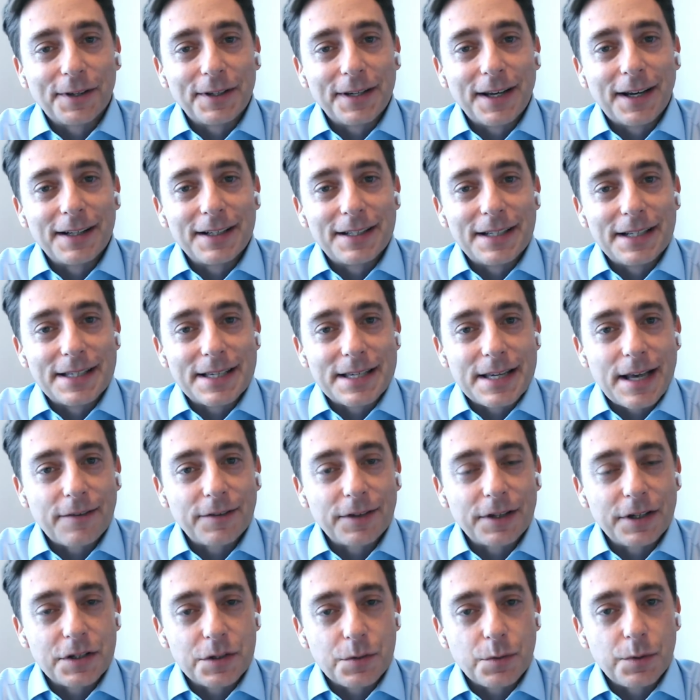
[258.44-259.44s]

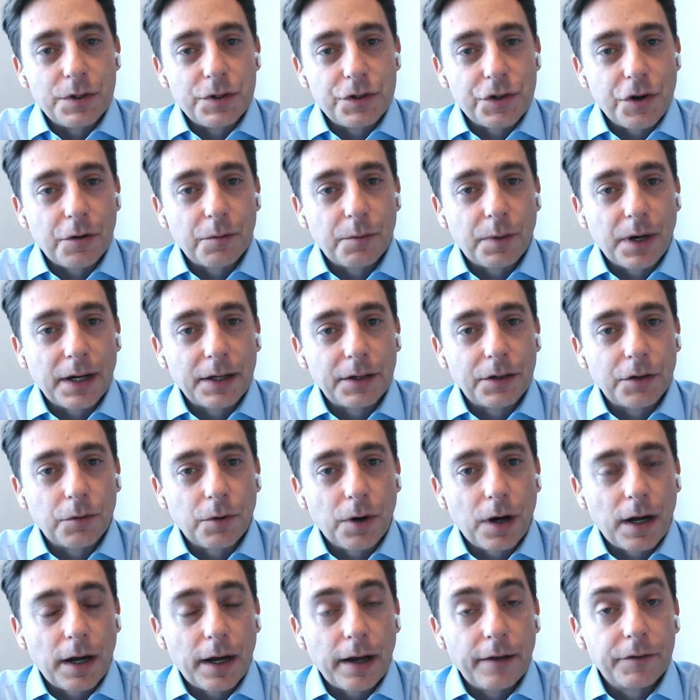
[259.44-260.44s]
1970s when Joe Biden
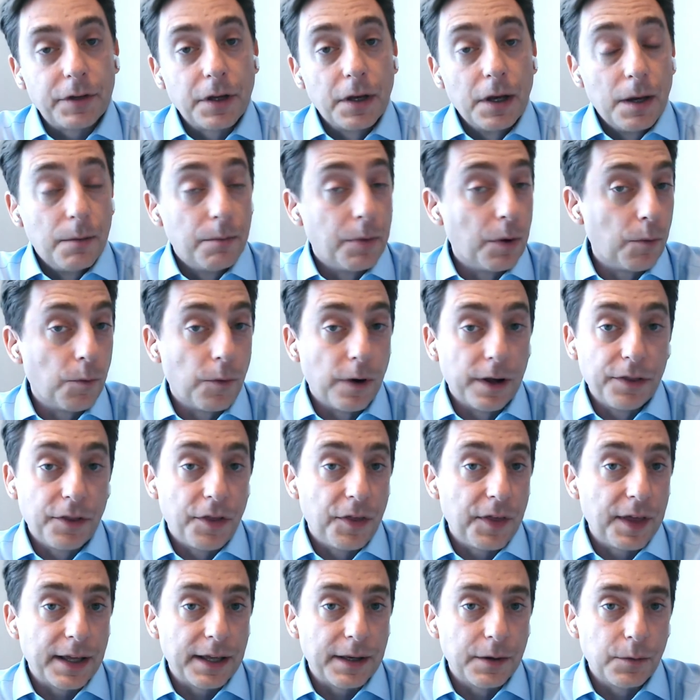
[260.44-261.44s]
arrived. But one
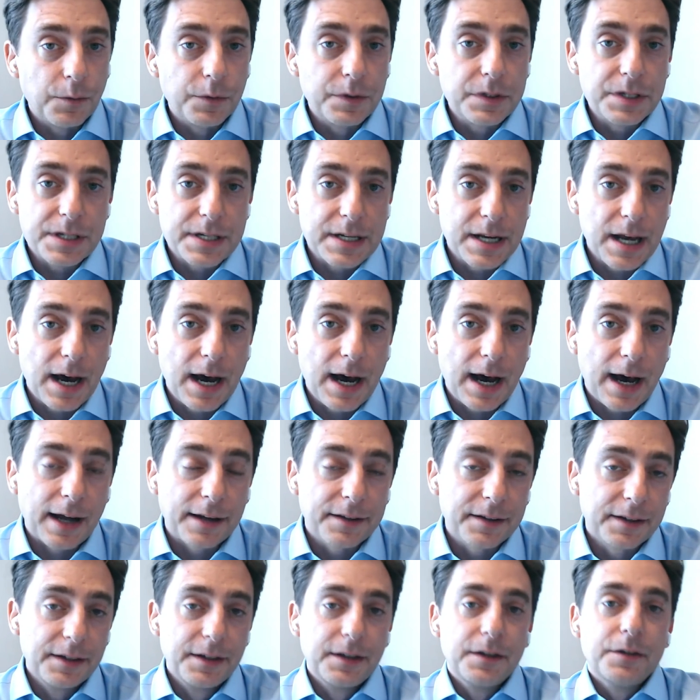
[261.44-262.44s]
thing it was
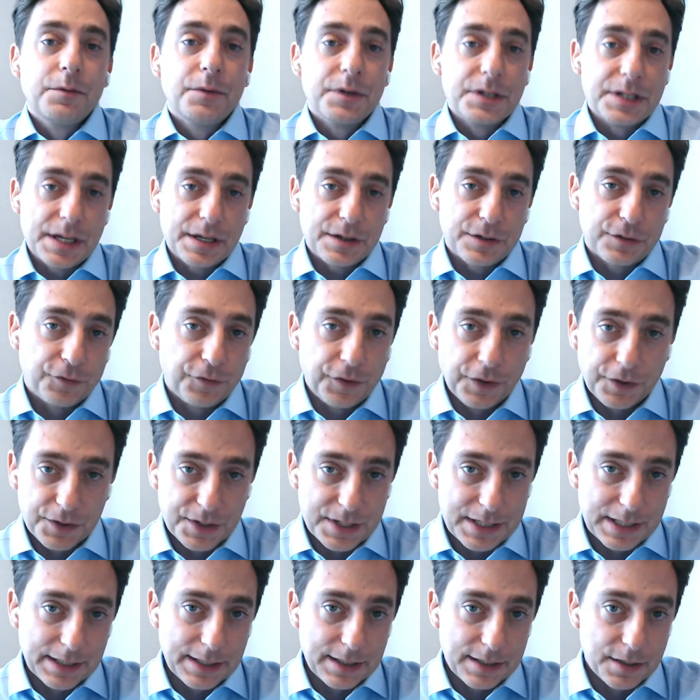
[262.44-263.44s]
not was as
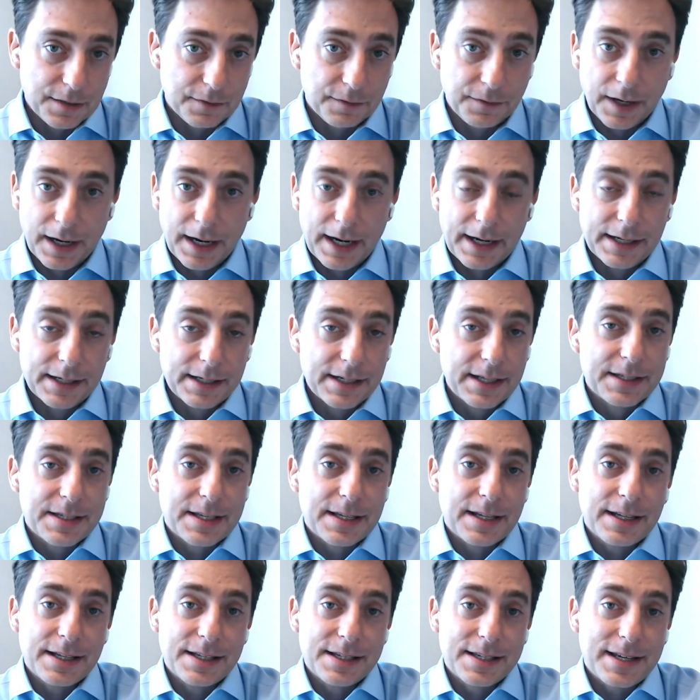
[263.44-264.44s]
fiercely divided as
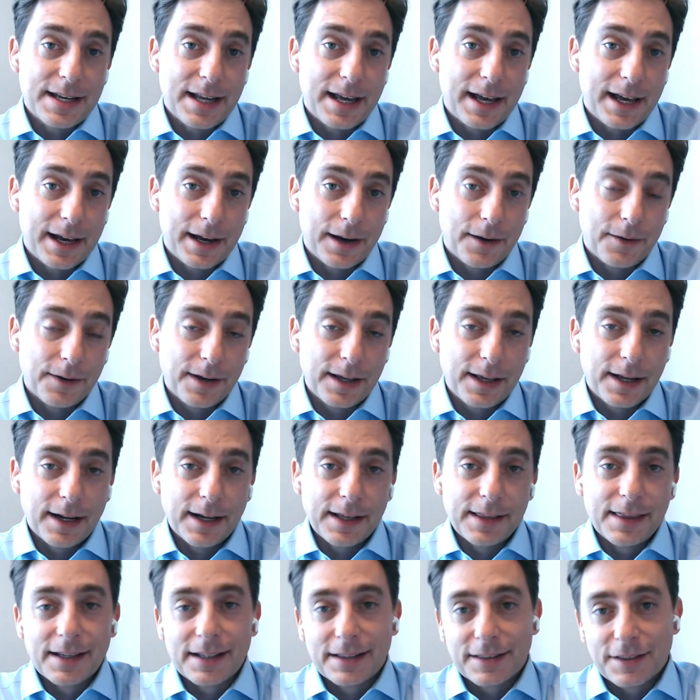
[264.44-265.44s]
it is now. And
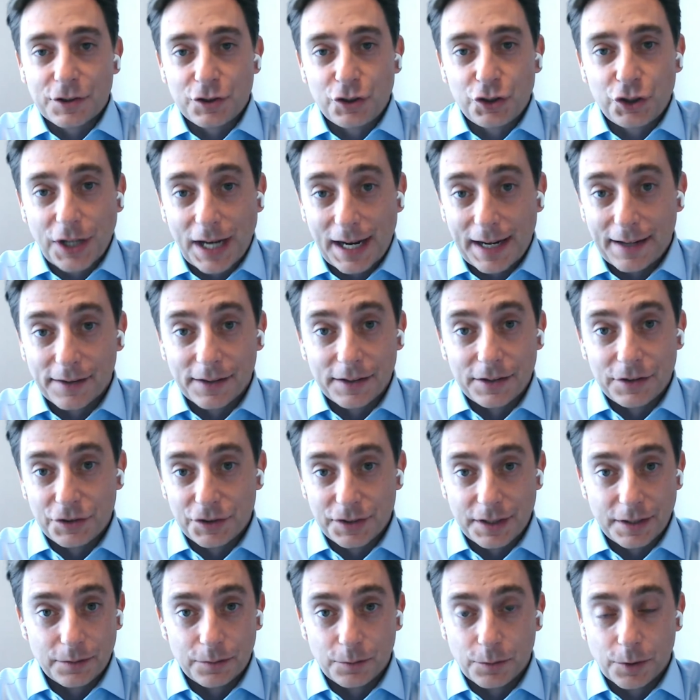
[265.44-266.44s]
I think the mm-hmm.
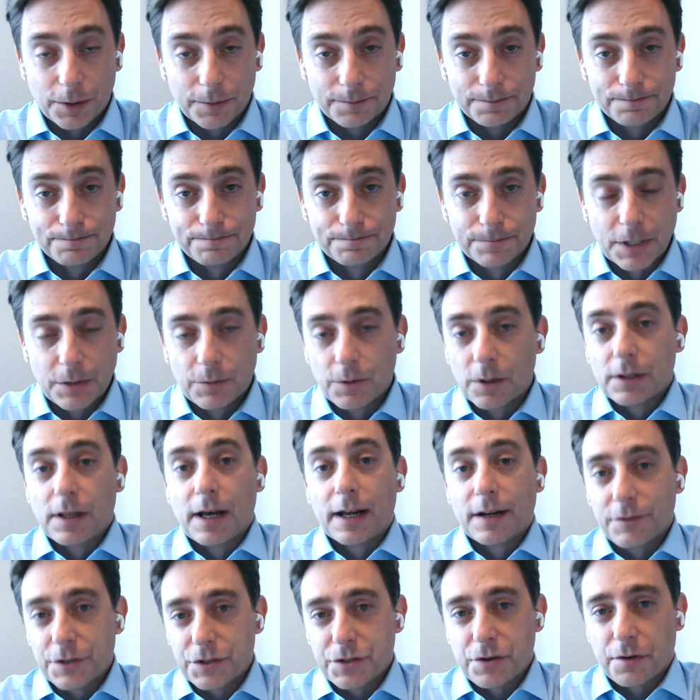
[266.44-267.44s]
challenge that a
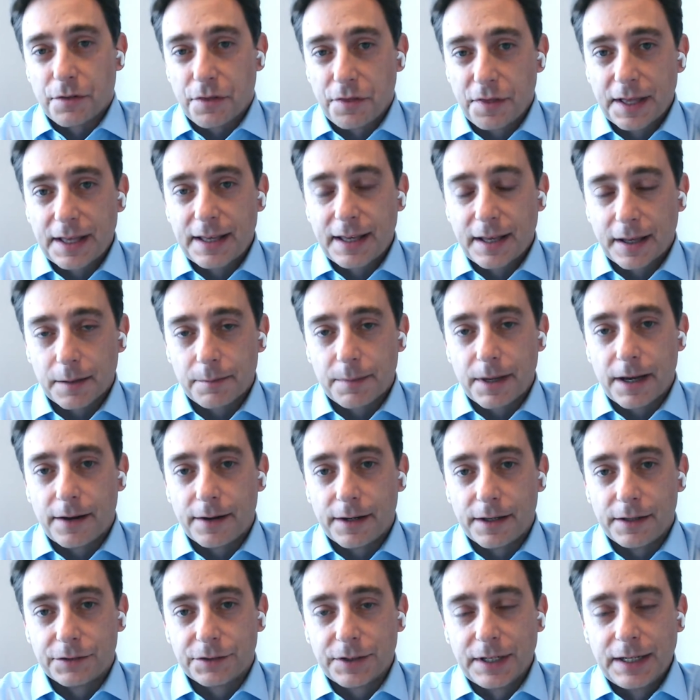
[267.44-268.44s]
lot of us are thinking
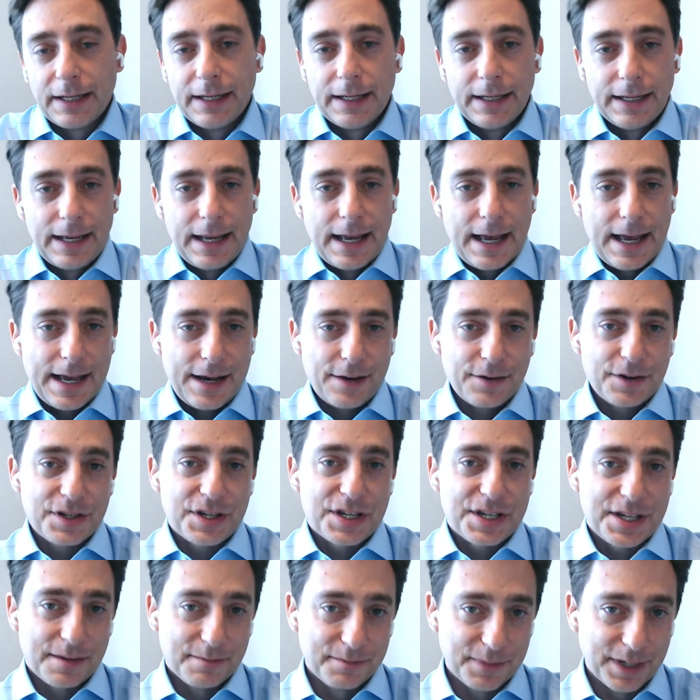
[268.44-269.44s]
about is, how
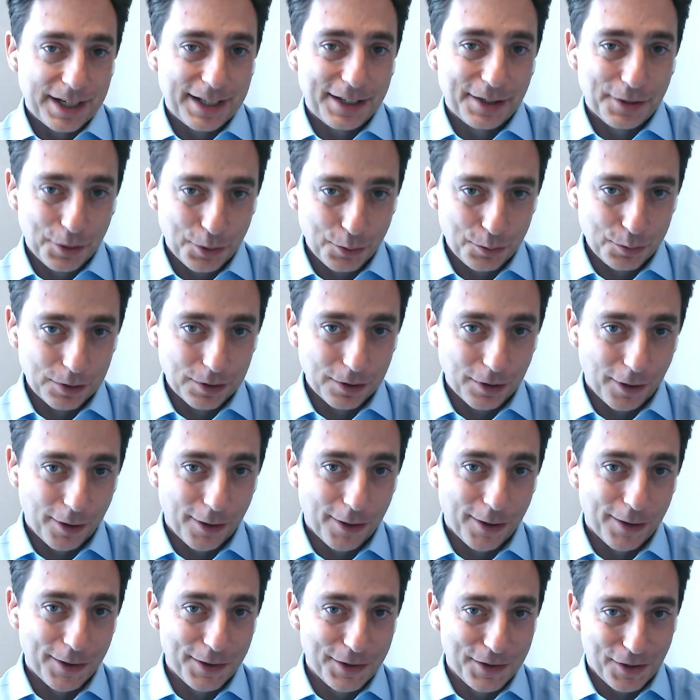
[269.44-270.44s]
does somebody who
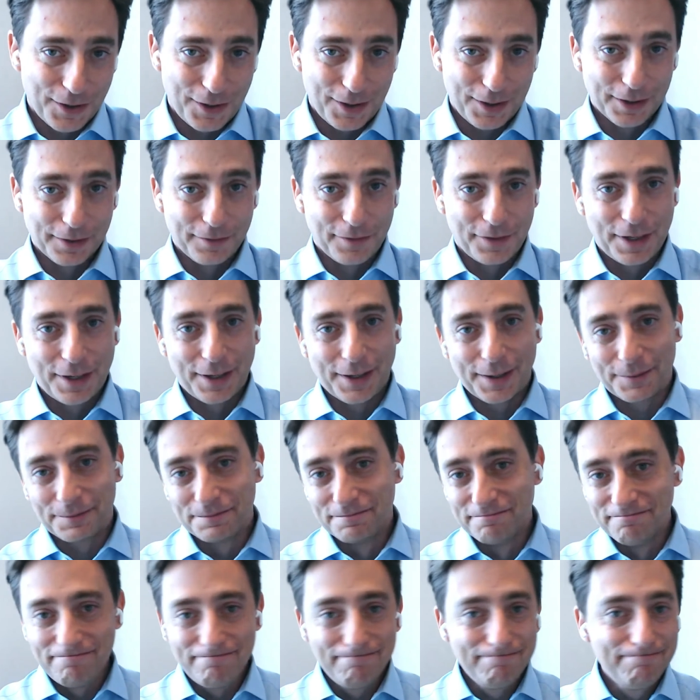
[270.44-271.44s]
learned all of their
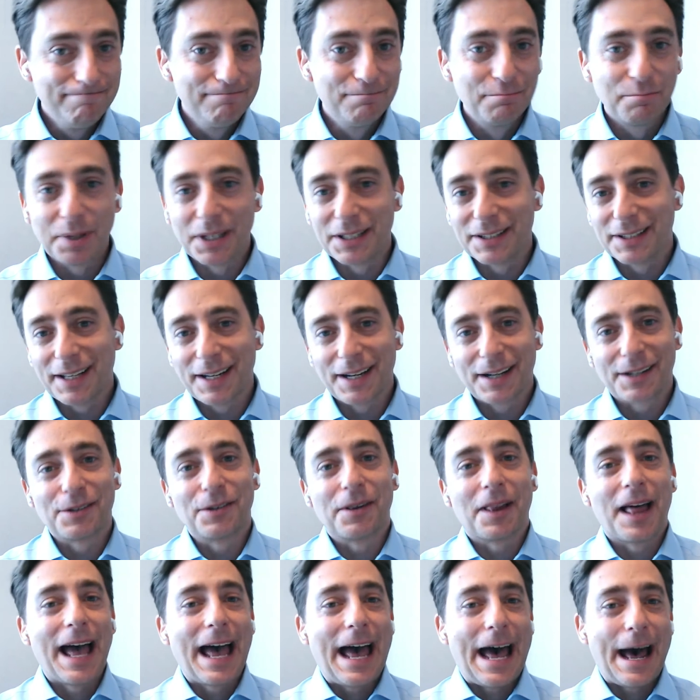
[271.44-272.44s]

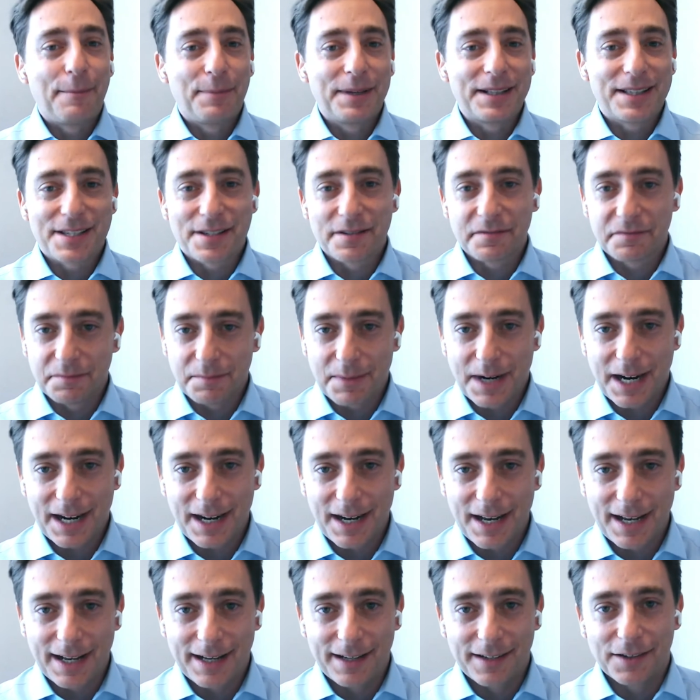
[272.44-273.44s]
political habits of
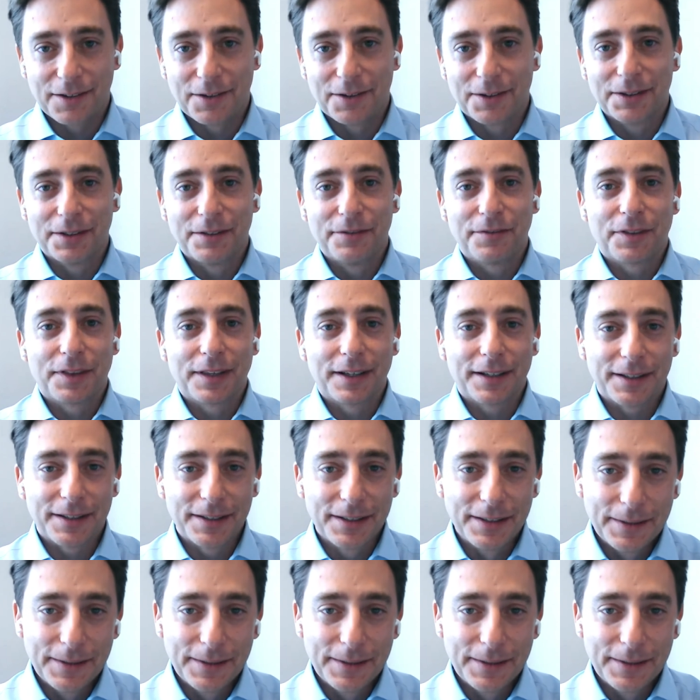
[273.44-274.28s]
mind, all of the